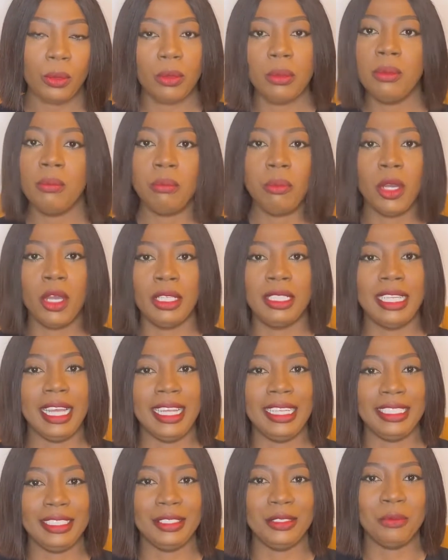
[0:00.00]

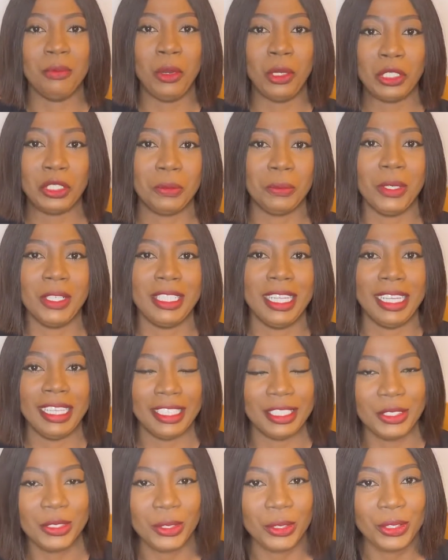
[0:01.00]
much more than
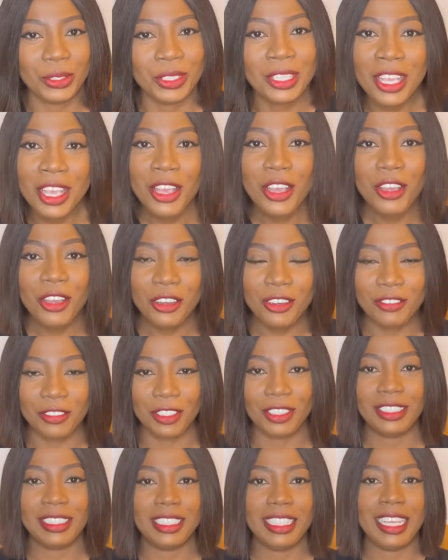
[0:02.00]
he does,
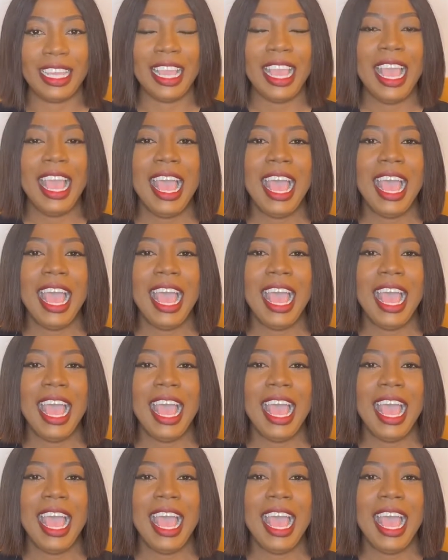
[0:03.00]
obviously.